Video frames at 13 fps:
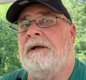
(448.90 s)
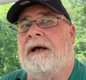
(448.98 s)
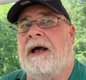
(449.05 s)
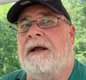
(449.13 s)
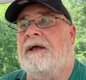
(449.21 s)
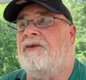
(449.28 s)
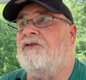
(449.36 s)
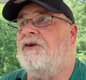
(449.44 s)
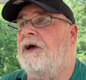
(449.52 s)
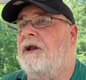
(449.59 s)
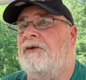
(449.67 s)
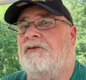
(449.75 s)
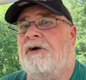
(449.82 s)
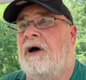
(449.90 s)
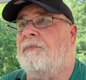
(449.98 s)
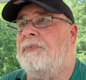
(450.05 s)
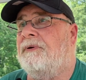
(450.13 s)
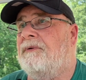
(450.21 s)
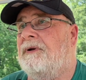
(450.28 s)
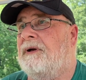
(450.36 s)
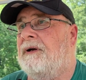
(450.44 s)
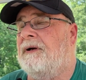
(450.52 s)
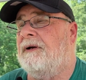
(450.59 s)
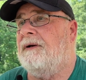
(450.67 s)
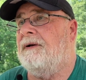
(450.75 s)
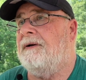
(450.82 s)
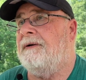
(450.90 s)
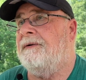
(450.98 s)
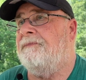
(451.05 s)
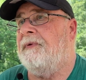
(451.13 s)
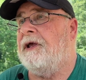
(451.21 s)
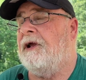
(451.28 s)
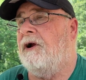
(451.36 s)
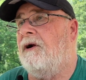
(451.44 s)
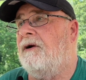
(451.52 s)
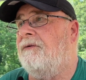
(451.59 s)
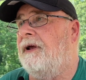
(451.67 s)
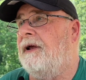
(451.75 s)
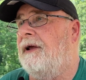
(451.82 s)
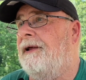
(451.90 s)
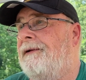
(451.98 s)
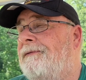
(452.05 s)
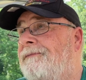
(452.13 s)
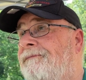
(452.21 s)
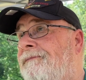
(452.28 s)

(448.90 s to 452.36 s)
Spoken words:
kind of set us up here and